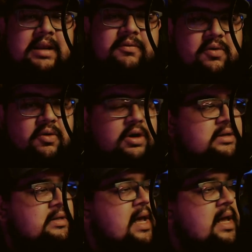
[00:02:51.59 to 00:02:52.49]
of
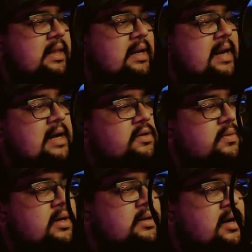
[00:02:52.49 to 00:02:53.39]
course, the next
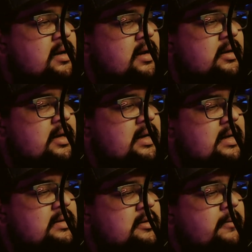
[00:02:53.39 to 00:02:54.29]
one on our on our
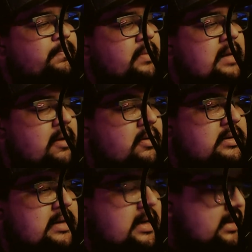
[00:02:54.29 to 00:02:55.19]
list, that
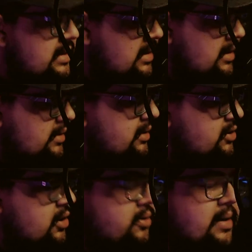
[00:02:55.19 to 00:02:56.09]
one's the the the
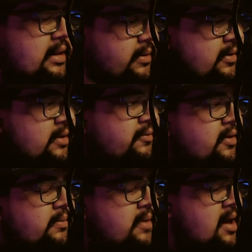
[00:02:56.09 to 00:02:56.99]
show, right? The one
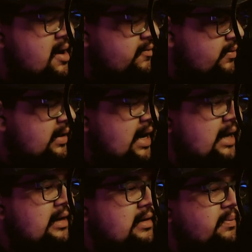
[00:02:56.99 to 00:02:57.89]
from from the
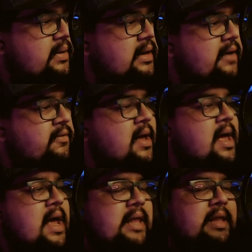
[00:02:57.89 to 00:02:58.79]
80s, I believe.
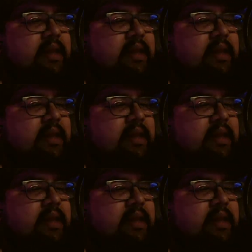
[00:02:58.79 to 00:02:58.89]
And then the